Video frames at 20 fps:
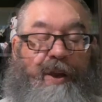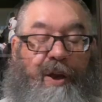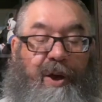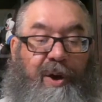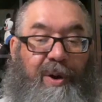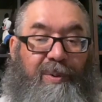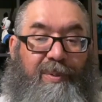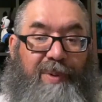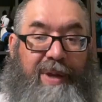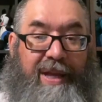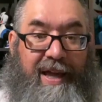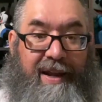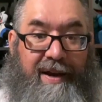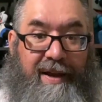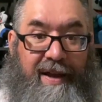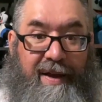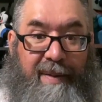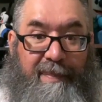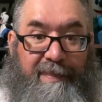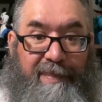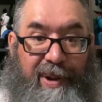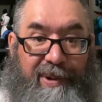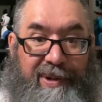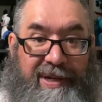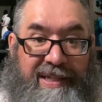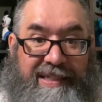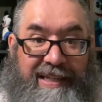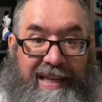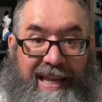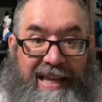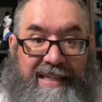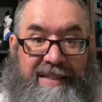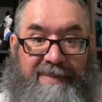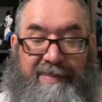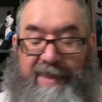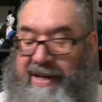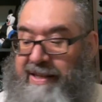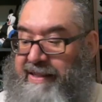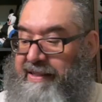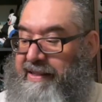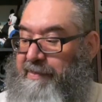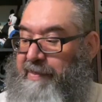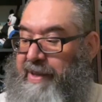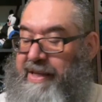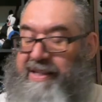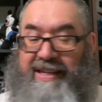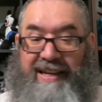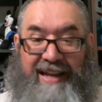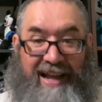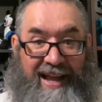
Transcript: Oh, we got a bonus last minute submission.